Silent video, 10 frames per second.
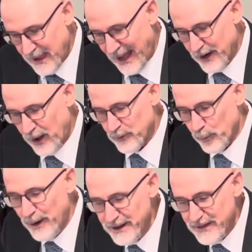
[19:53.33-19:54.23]
And
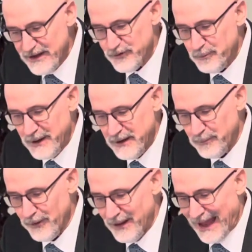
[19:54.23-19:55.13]
one of these
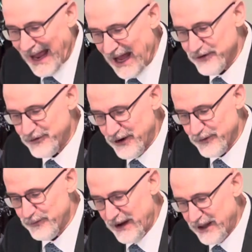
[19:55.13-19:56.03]
people has their
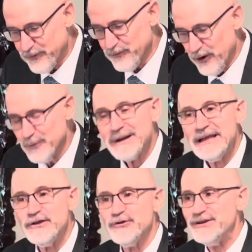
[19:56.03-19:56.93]
faith firmly
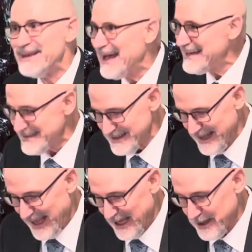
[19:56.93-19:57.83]
united
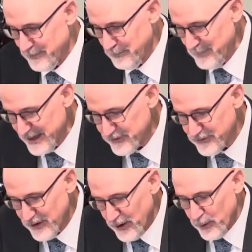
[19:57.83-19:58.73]
and
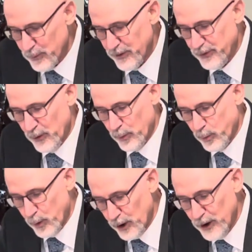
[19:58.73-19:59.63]
mixed with the
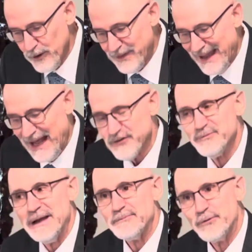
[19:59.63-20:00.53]
word that has been